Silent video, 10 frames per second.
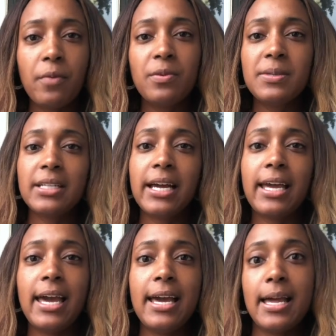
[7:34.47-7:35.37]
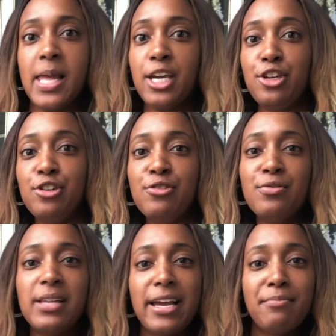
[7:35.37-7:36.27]
and we was like, hey, I like you,
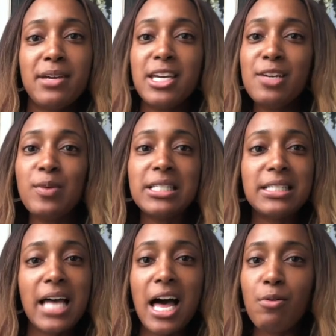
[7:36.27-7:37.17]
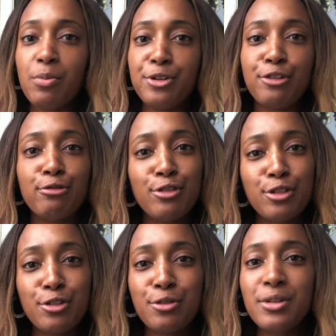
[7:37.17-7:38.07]
you like me, what's up, what we gonna
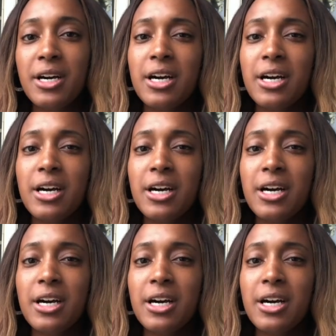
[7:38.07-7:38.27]
do?